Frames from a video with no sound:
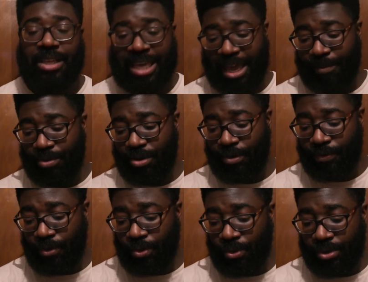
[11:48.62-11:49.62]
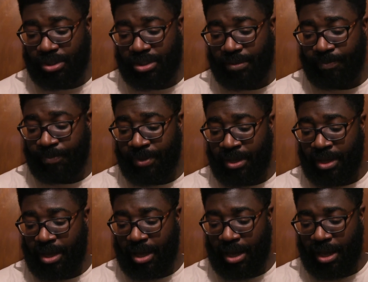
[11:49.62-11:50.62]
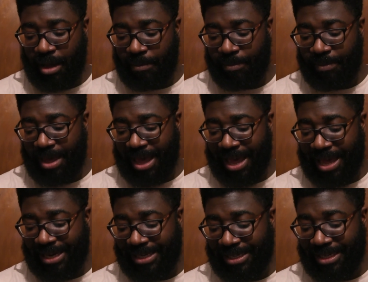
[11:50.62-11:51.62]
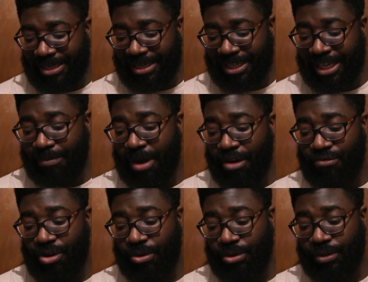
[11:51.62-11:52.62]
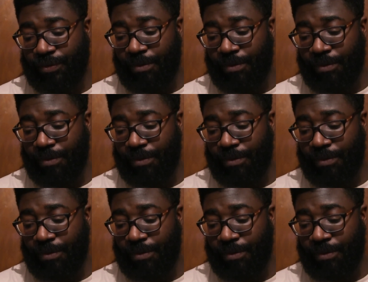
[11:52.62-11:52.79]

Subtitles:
Gabriel, of course, and Kemar Roach.